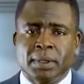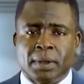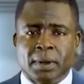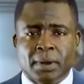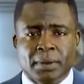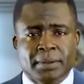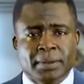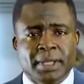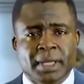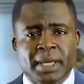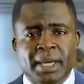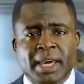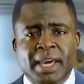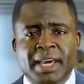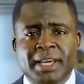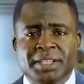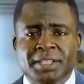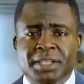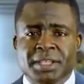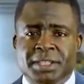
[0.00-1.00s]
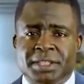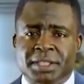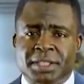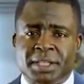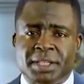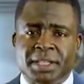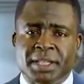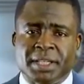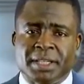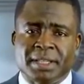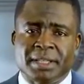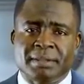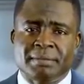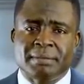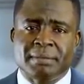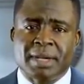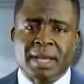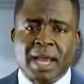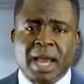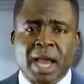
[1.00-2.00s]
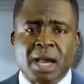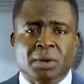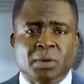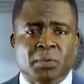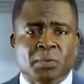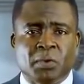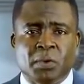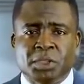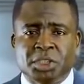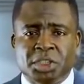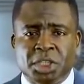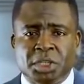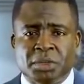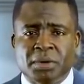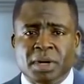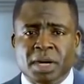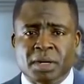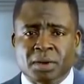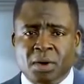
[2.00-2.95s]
On the AGC, the Anglophone General